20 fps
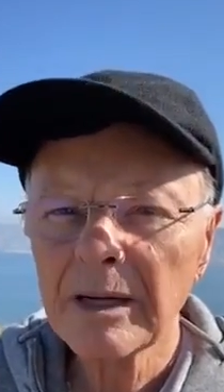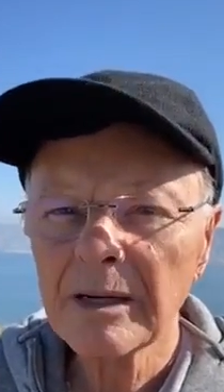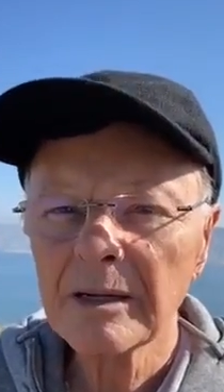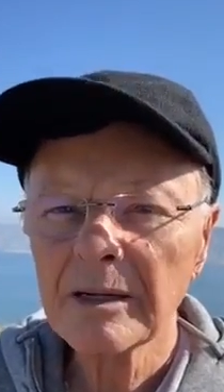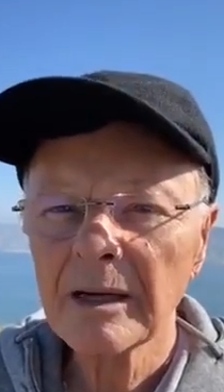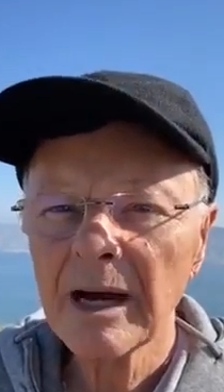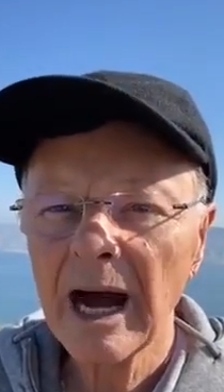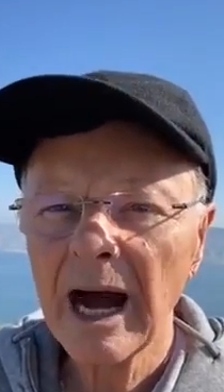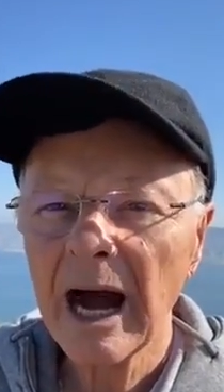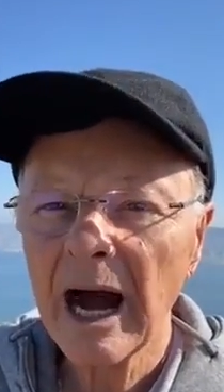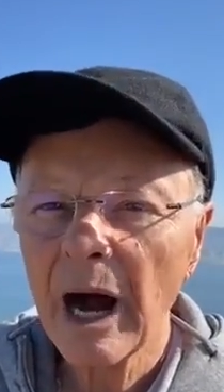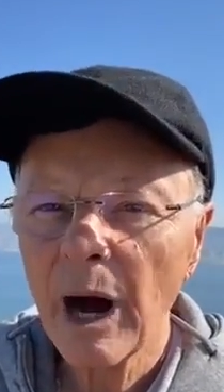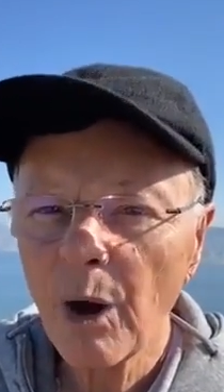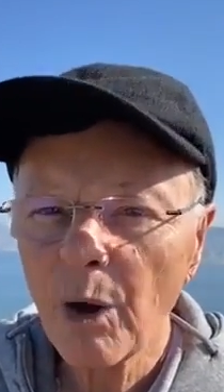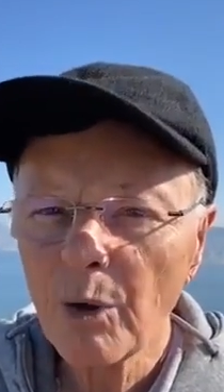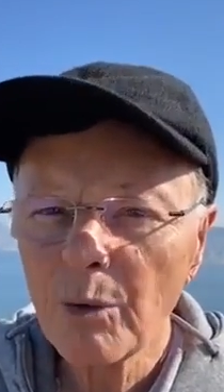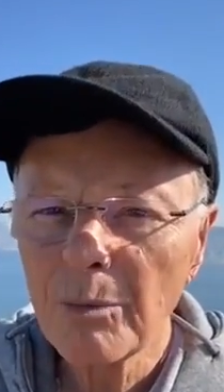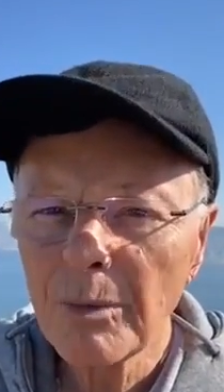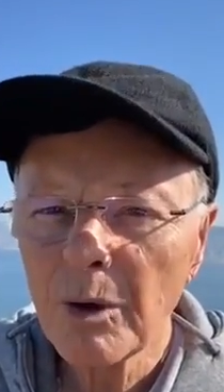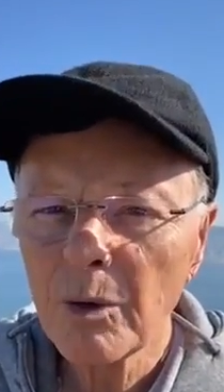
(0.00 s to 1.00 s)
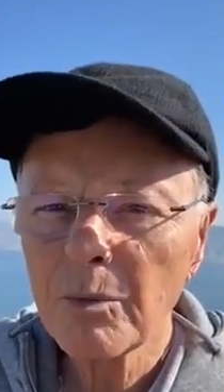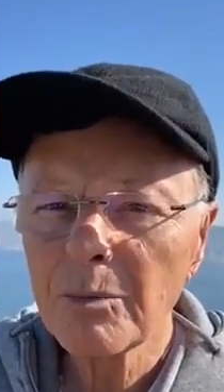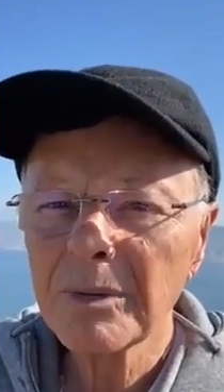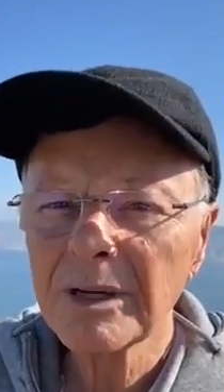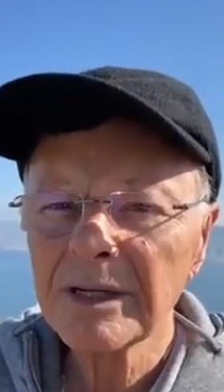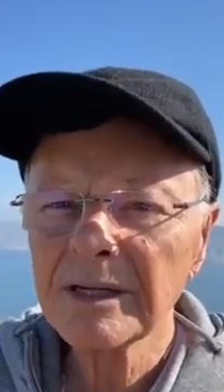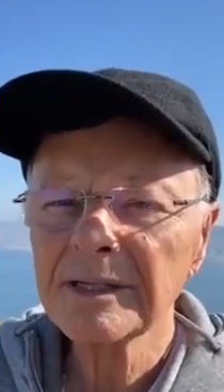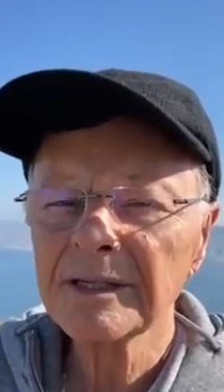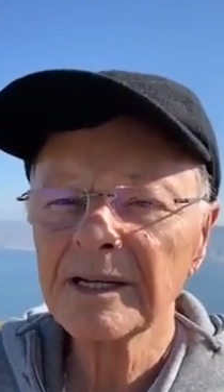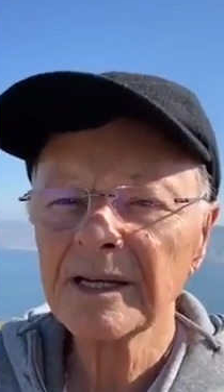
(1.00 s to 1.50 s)
The Lord is saying
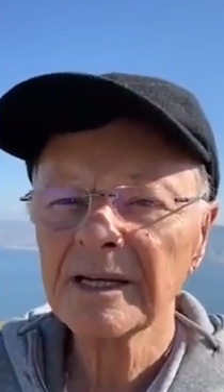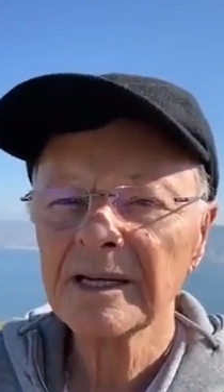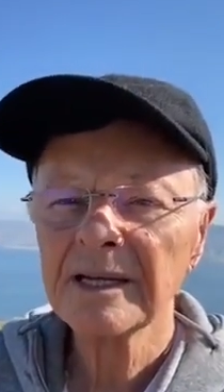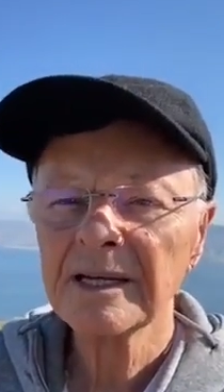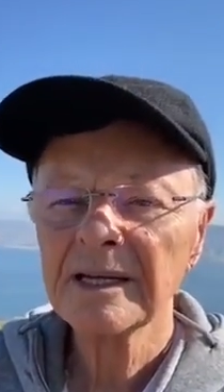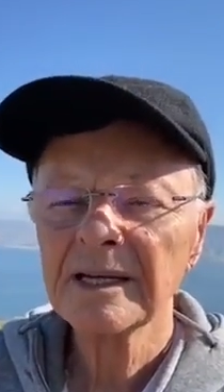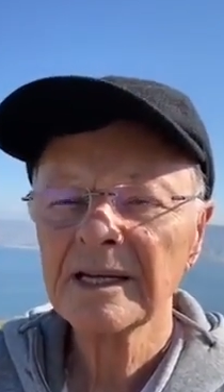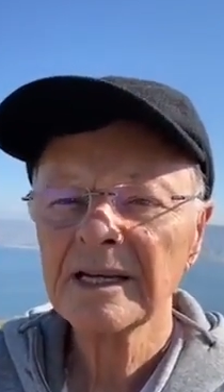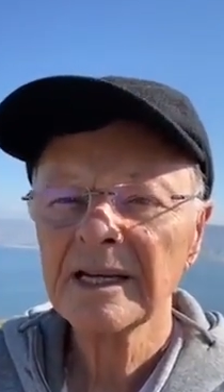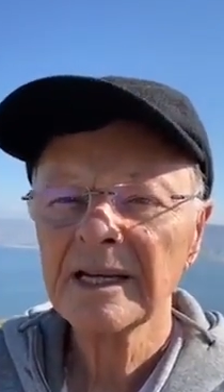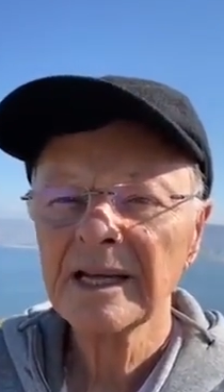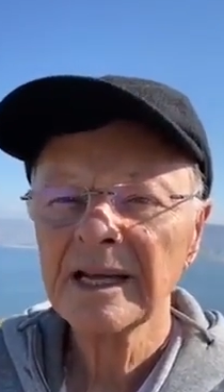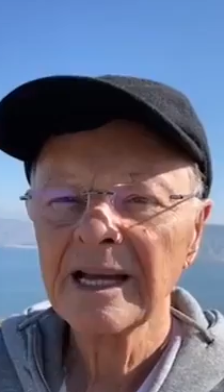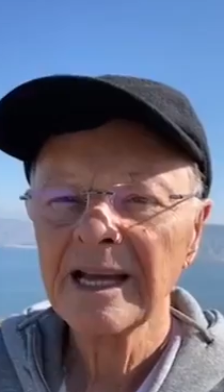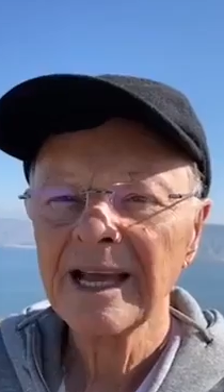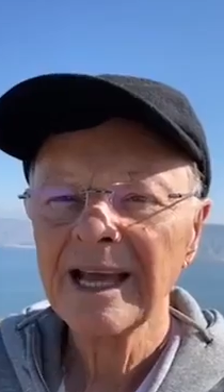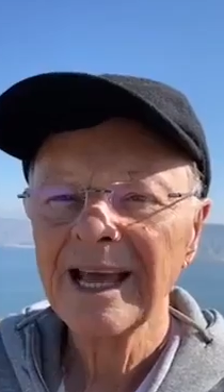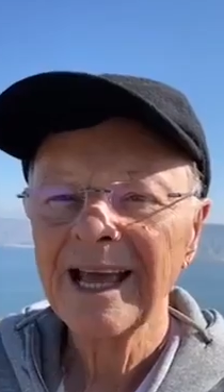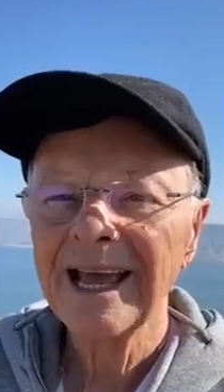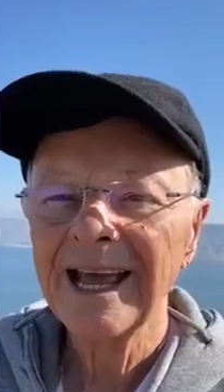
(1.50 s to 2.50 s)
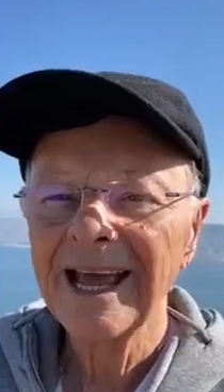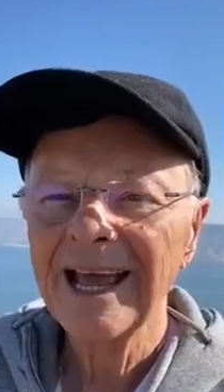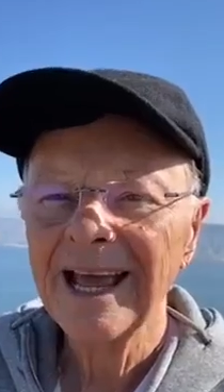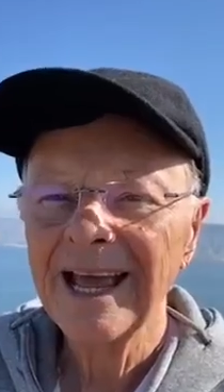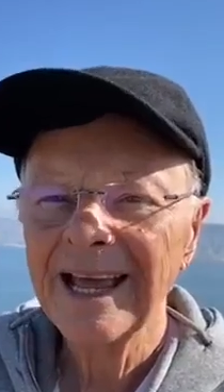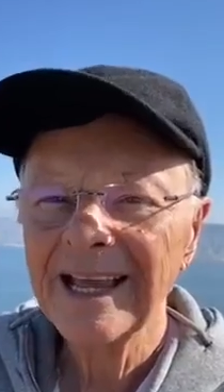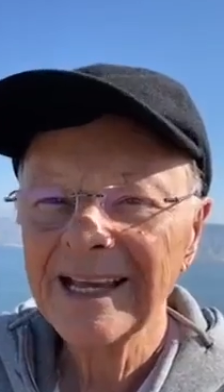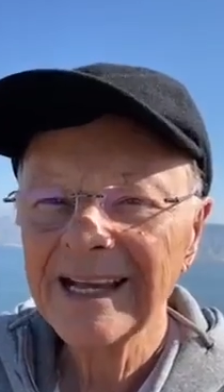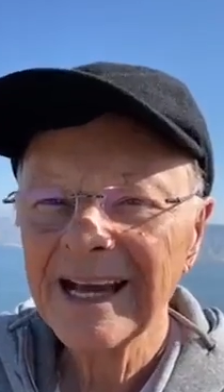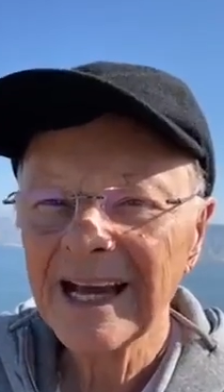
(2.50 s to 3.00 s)
that the
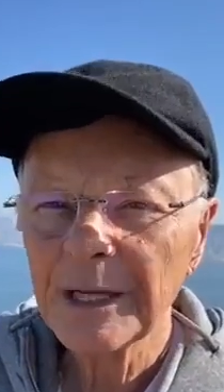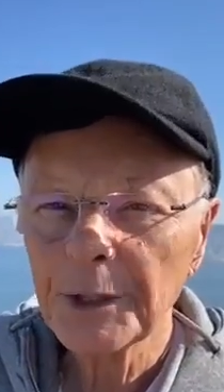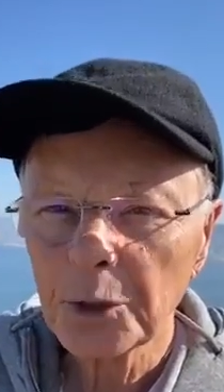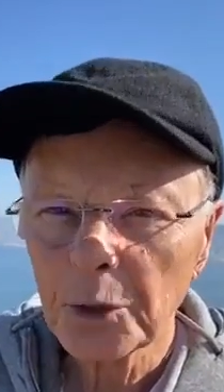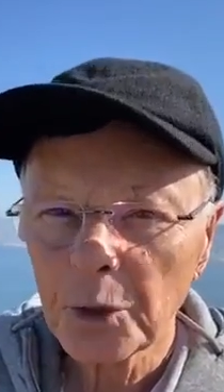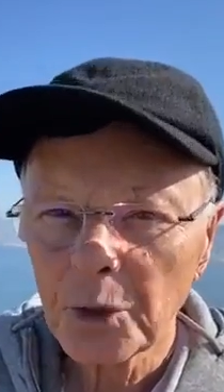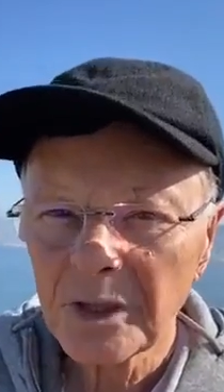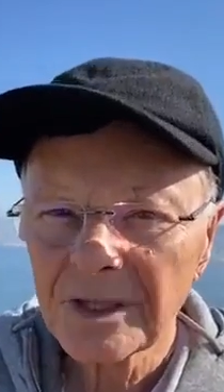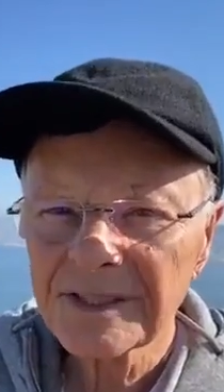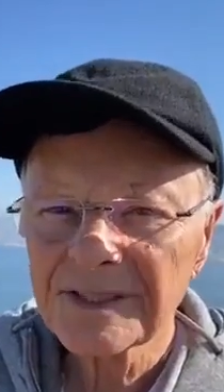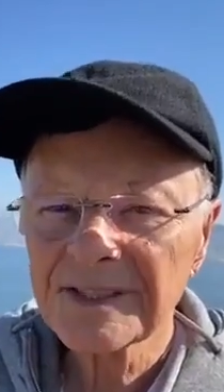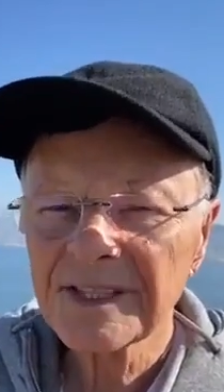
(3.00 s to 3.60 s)
human soul